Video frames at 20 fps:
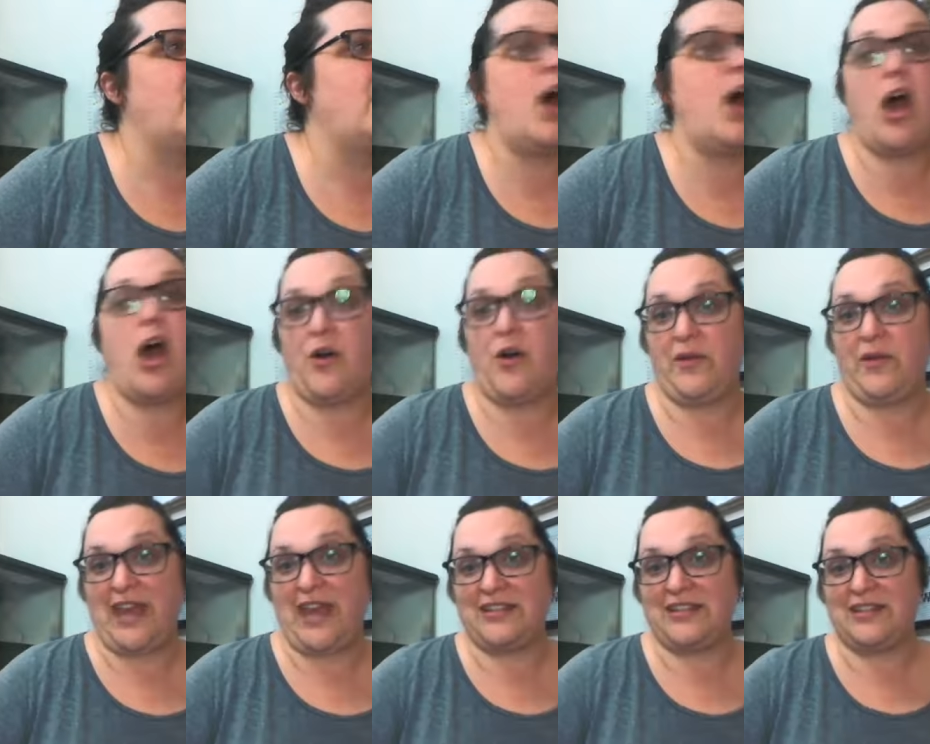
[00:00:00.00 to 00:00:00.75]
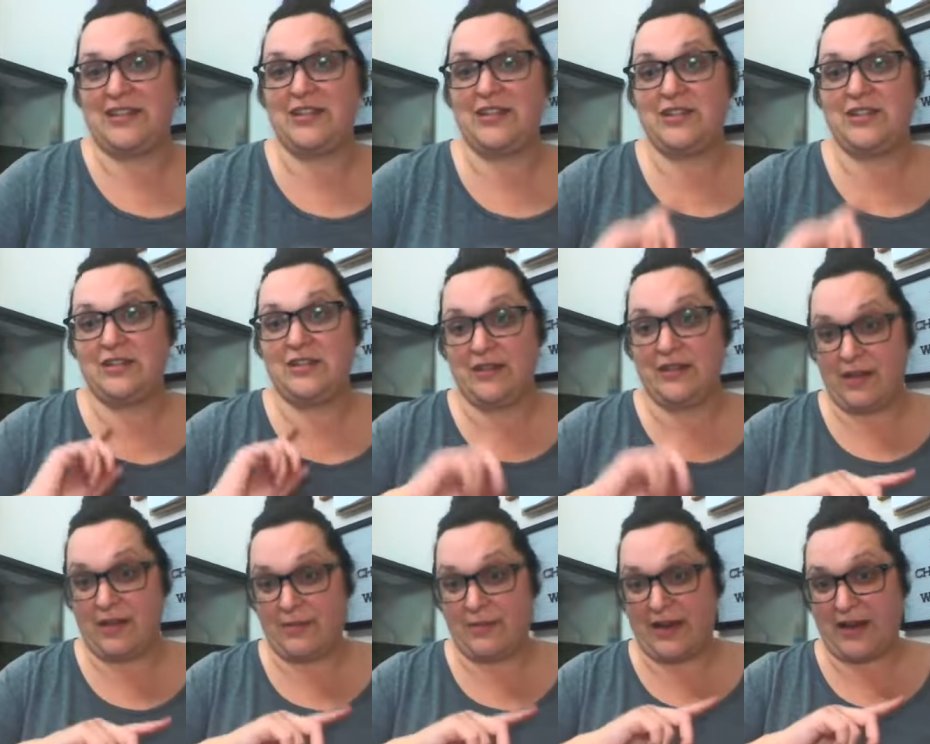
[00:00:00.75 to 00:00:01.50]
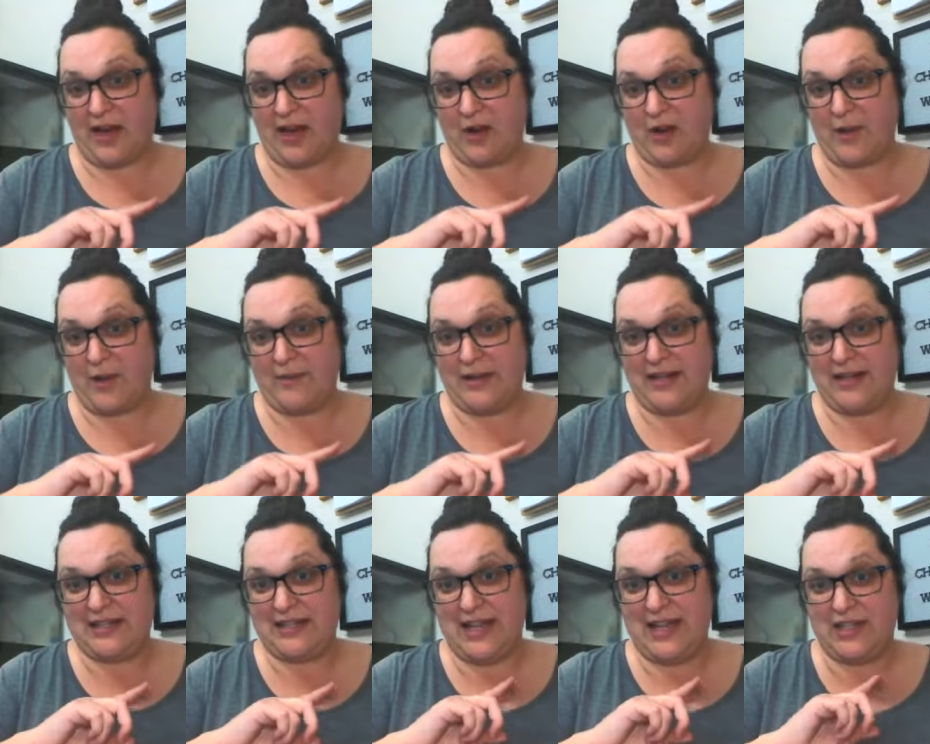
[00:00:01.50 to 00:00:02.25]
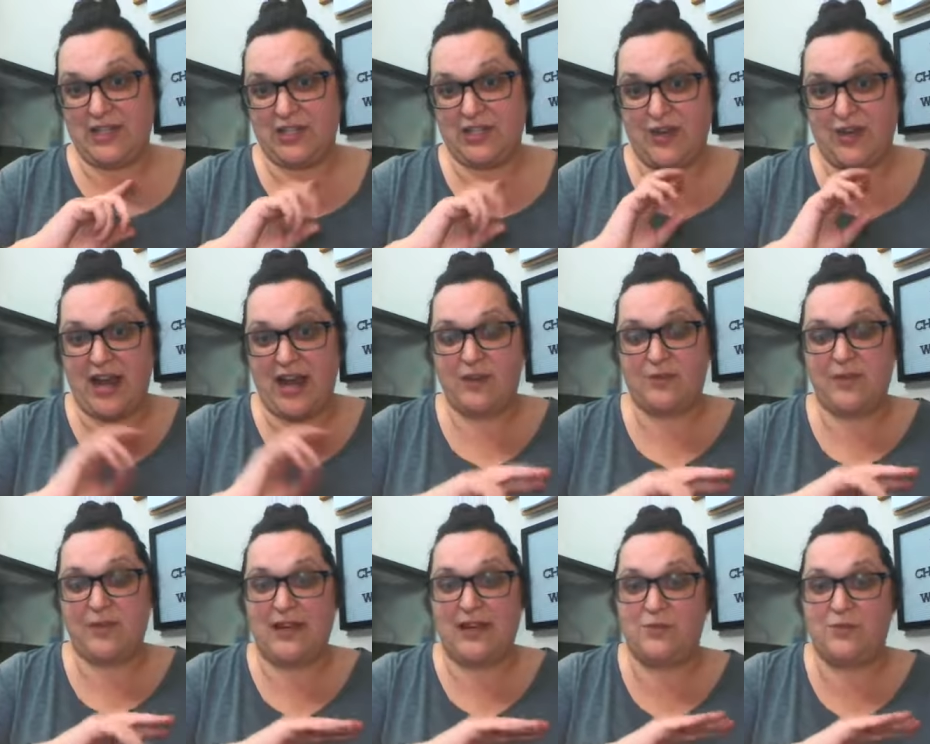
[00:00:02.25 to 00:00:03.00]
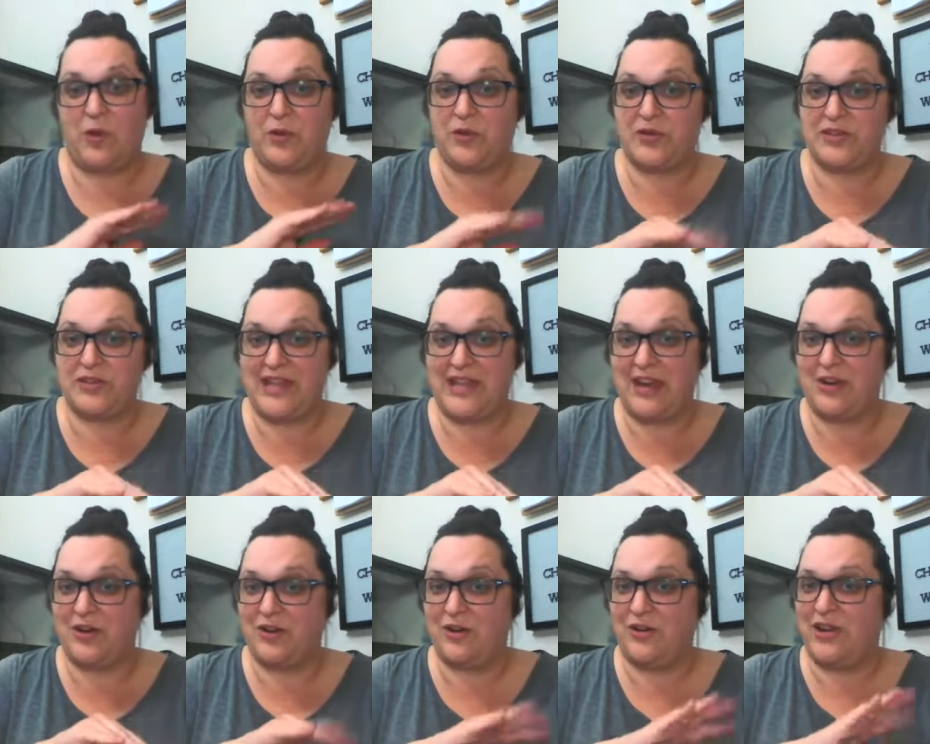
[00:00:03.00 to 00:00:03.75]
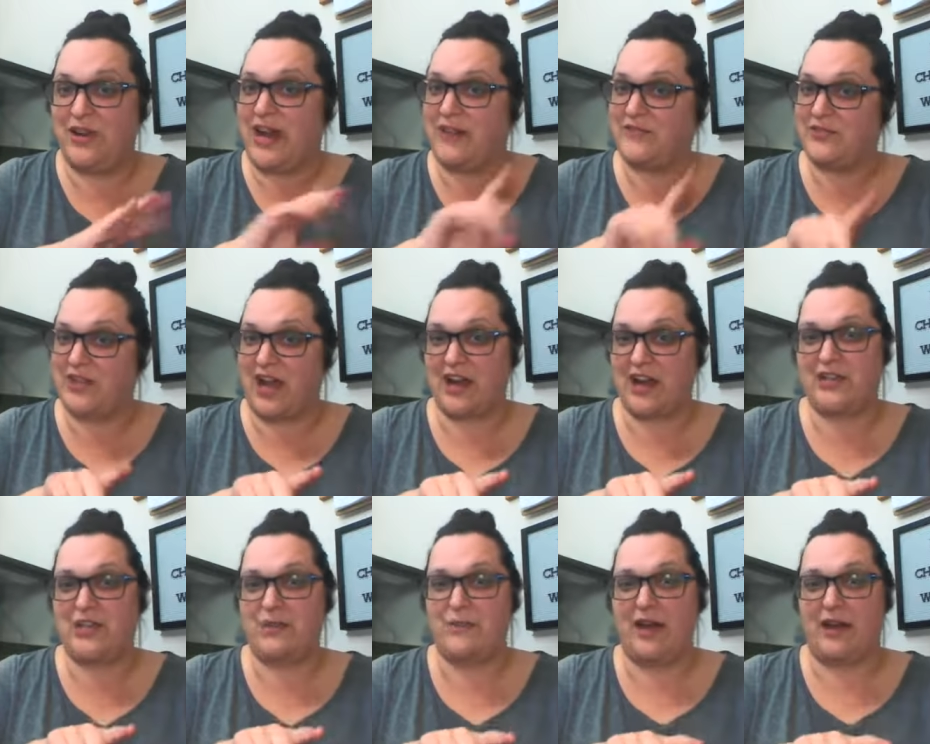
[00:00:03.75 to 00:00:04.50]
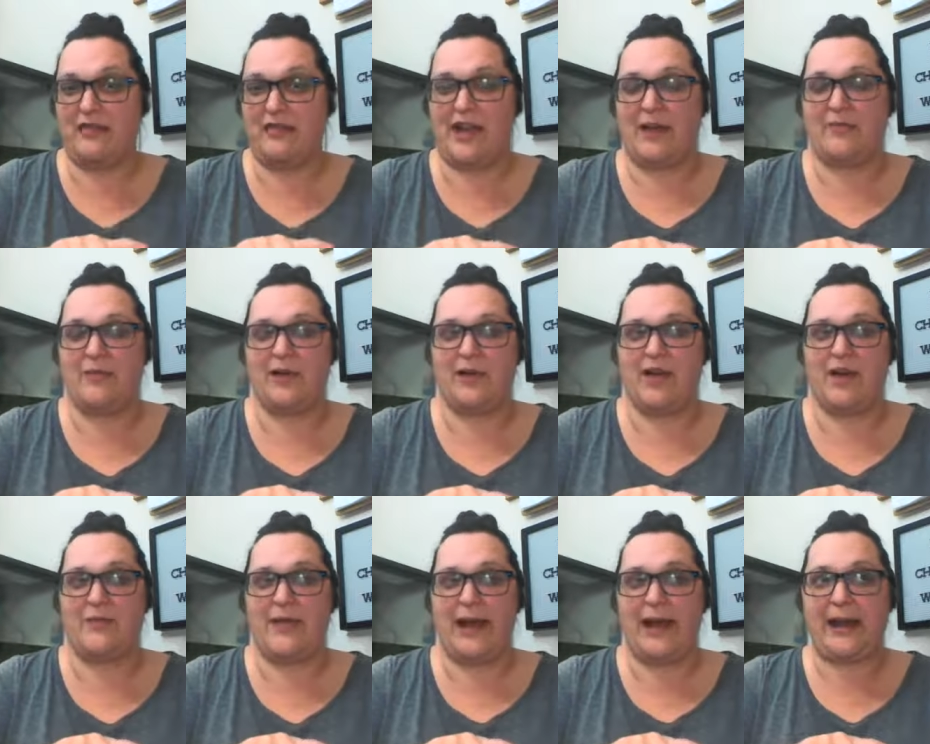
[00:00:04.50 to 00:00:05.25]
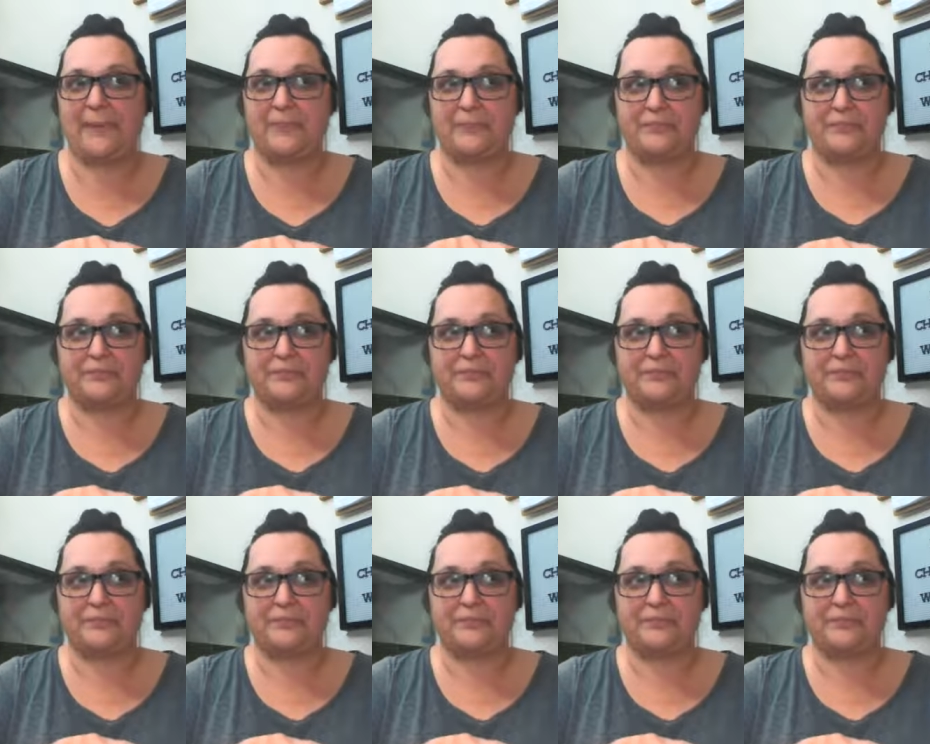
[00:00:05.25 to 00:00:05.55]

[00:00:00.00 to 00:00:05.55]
Oh, yes. Oh, my daughter wanted me to say she's trying to read Roller Skate Girl, and I've talked to you about that book already.